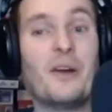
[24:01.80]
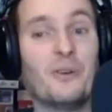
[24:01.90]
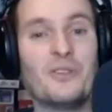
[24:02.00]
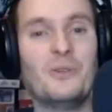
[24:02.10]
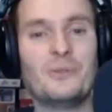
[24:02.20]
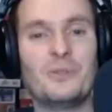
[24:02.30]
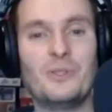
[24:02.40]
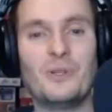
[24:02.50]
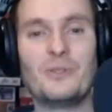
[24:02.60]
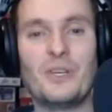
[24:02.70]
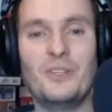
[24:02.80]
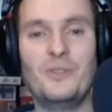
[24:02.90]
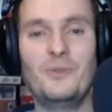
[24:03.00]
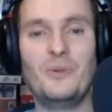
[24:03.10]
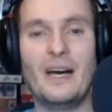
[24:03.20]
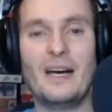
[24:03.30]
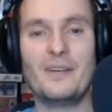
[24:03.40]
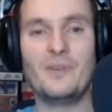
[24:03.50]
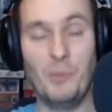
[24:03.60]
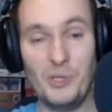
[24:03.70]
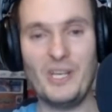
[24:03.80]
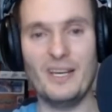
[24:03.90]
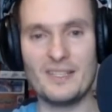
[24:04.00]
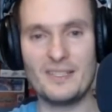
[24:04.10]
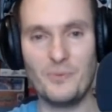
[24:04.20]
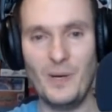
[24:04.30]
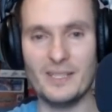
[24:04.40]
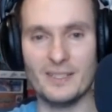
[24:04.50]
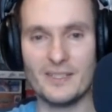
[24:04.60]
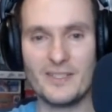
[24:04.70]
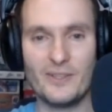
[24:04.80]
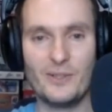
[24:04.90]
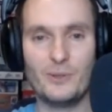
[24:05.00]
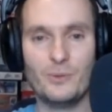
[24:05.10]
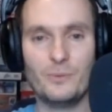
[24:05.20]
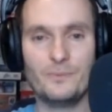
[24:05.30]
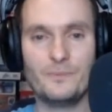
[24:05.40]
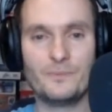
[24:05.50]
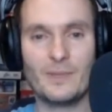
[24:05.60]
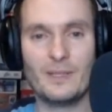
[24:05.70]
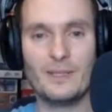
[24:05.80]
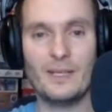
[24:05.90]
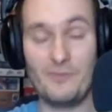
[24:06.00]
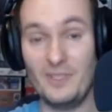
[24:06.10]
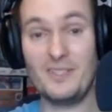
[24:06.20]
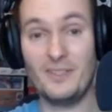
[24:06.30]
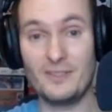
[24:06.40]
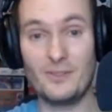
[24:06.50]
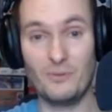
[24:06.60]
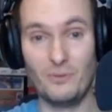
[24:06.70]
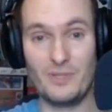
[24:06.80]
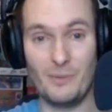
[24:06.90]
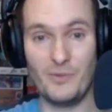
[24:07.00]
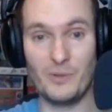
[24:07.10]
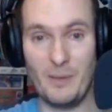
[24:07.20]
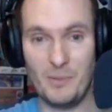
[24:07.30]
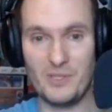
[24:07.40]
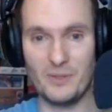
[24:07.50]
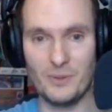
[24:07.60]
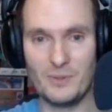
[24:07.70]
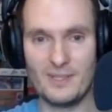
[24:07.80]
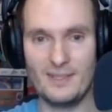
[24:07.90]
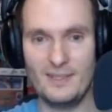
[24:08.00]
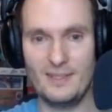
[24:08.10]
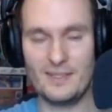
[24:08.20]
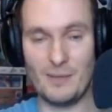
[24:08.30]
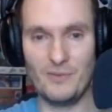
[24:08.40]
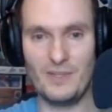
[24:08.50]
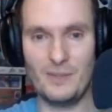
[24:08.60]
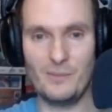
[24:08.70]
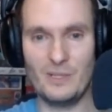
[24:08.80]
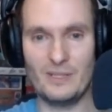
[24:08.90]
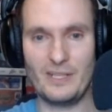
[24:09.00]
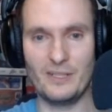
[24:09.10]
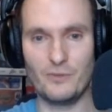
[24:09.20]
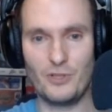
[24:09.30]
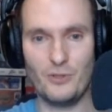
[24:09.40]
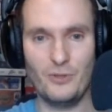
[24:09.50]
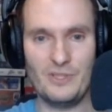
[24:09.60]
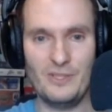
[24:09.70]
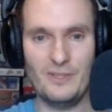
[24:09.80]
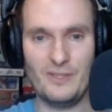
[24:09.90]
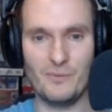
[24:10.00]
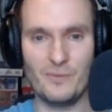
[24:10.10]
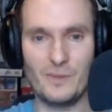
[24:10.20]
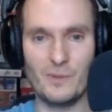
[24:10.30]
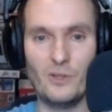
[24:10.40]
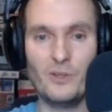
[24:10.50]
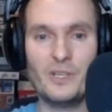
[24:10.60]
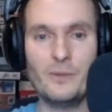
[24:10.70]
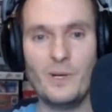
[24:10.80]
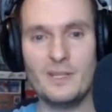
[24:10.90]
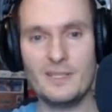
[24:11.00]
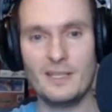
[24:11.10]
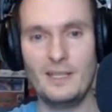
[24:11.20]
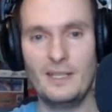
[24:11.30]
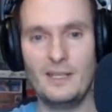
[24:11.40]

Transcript: I also know that you have a podcast as well. So... Uh, I've listened to some of your episodes. Some of them are kind of shorter. Some of them are longer ones.